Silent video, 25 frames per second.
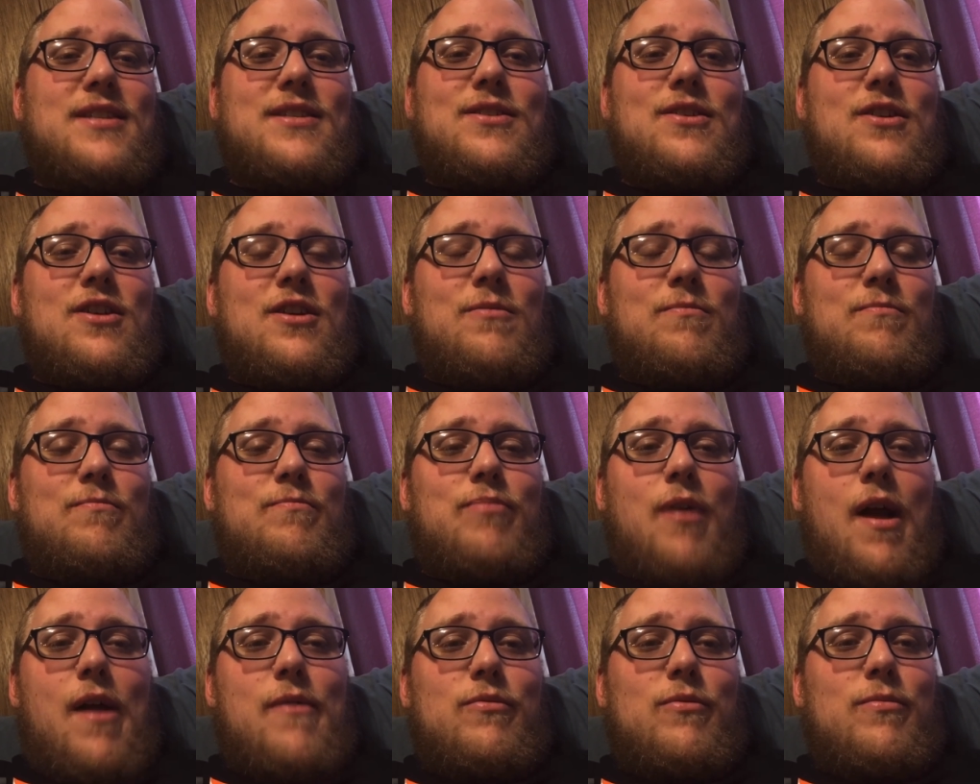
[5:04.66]
you can
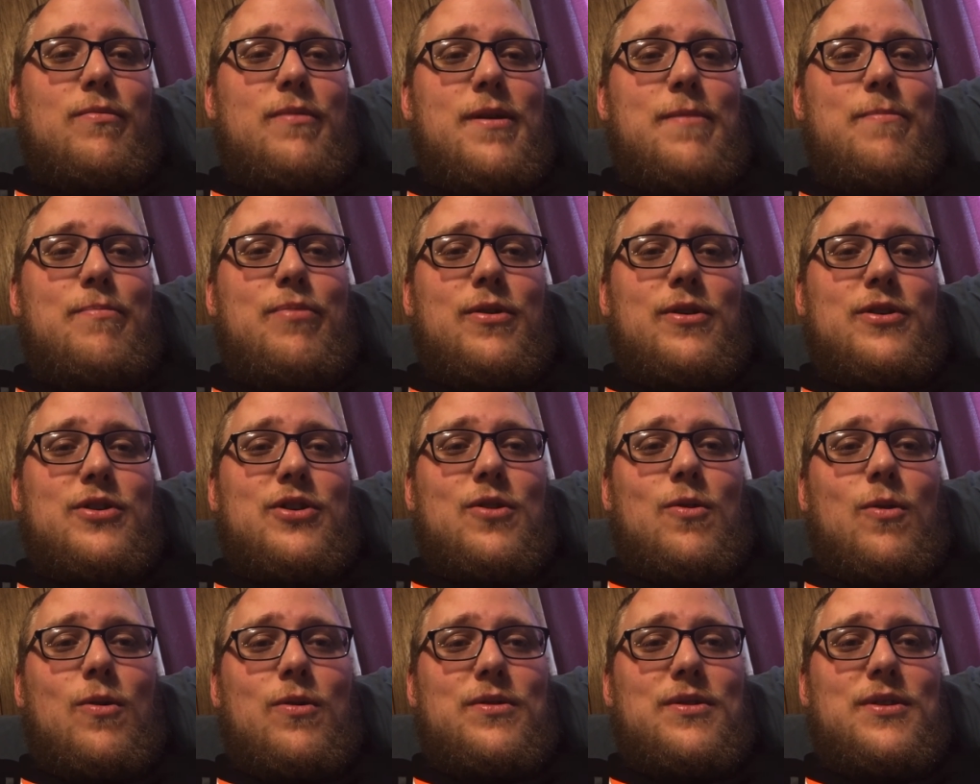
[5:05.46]
probably push
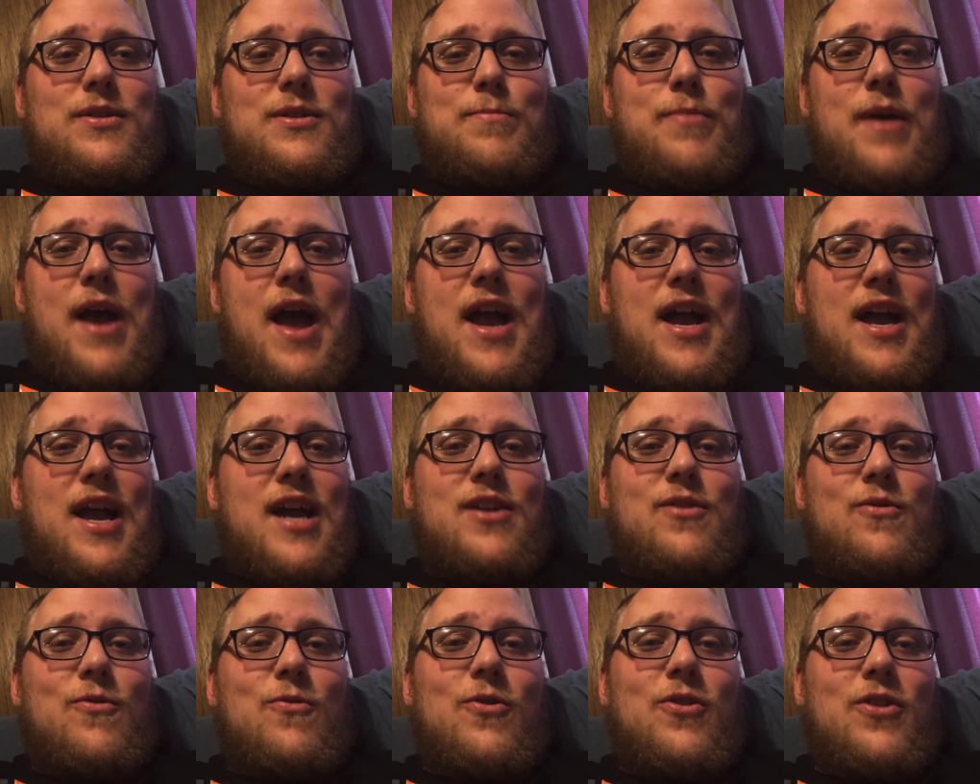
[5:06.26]
courses back.
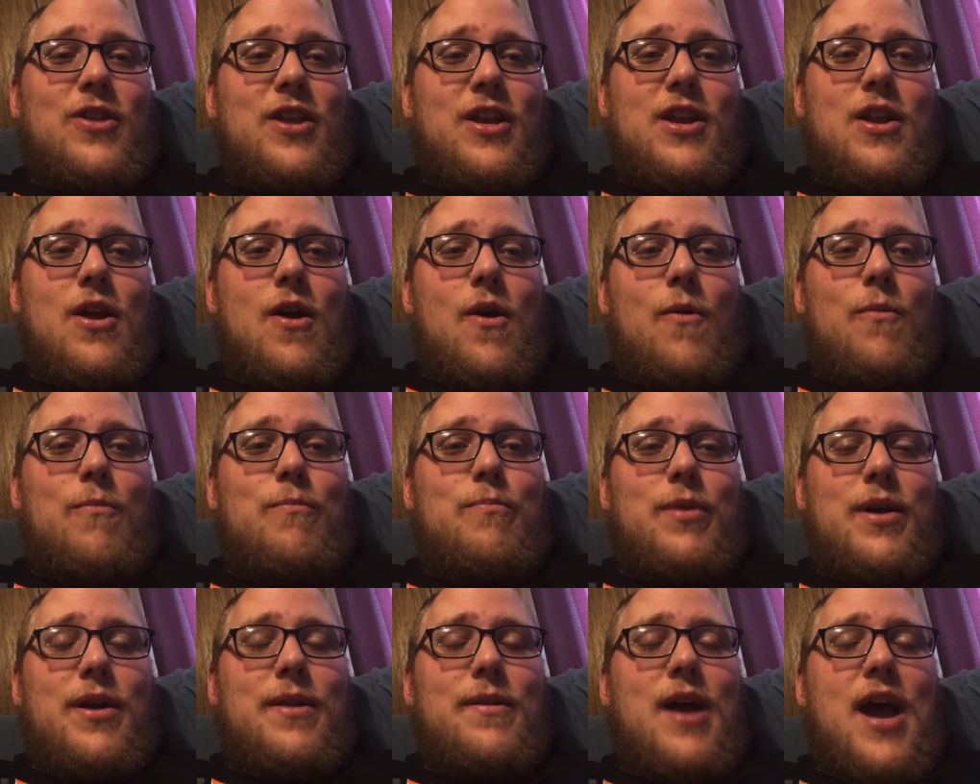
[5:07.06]
I don't really know,
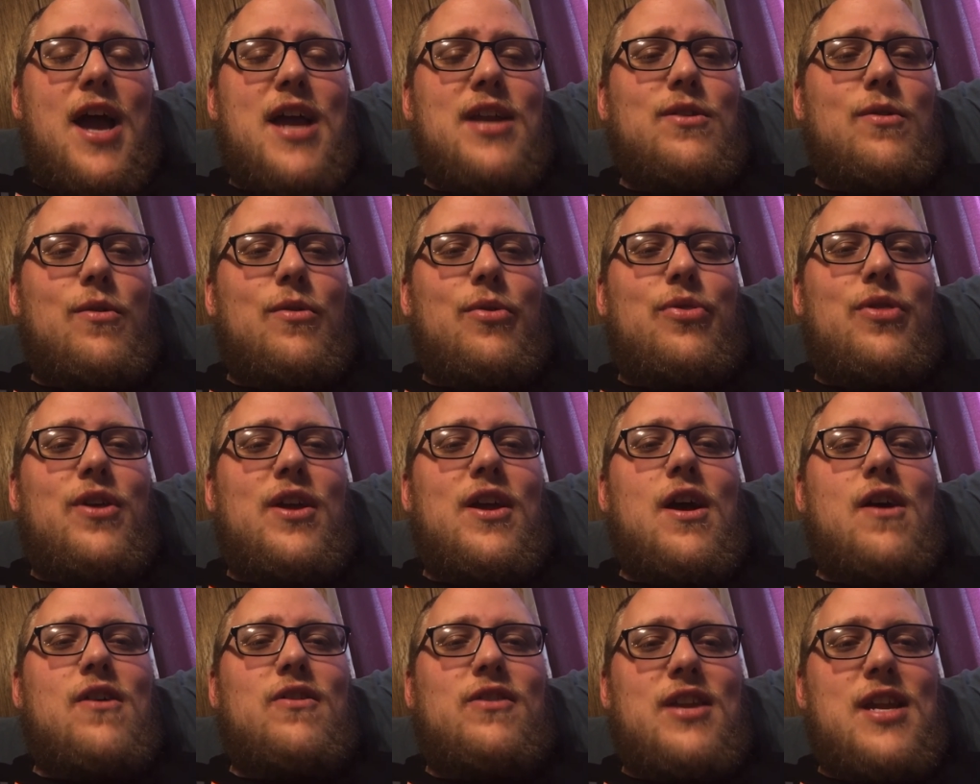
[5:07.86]
but I don't
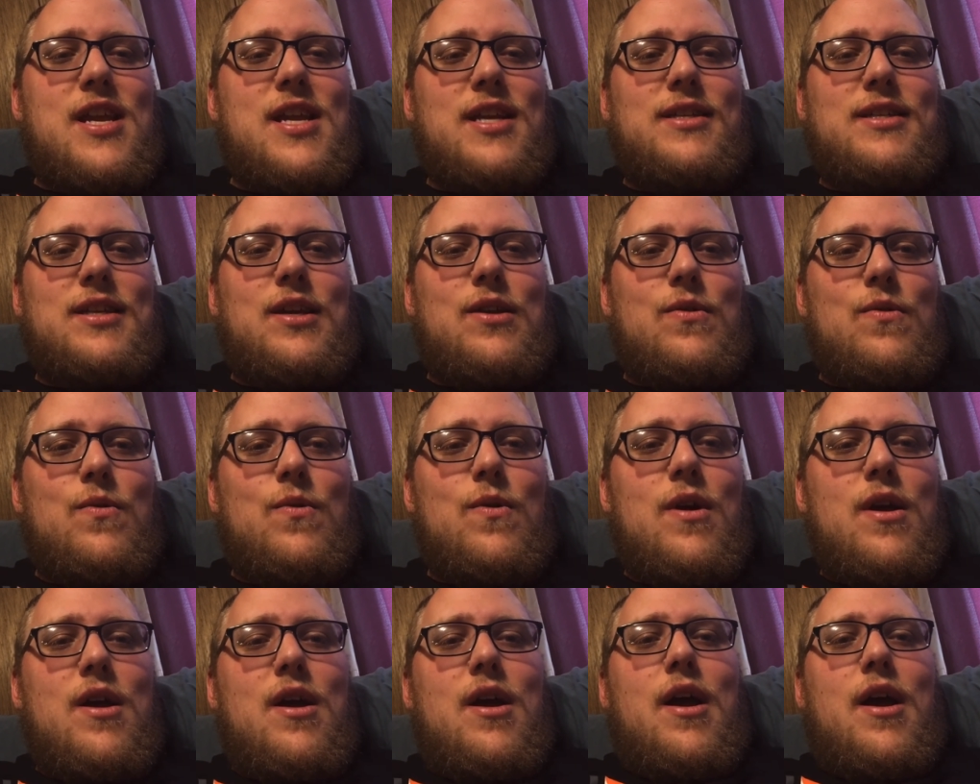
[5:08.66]
think I'll need to.